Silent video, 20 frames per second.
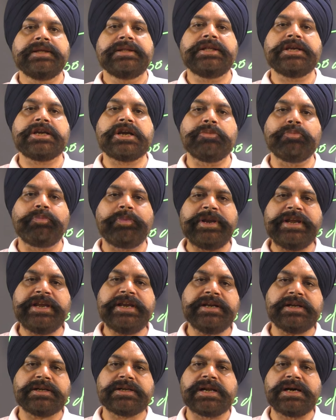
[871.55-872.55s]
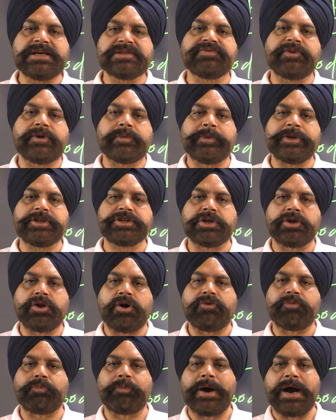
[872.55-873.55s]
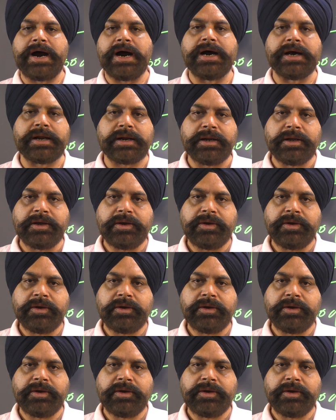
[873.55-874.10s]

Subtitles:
the complete transformation of power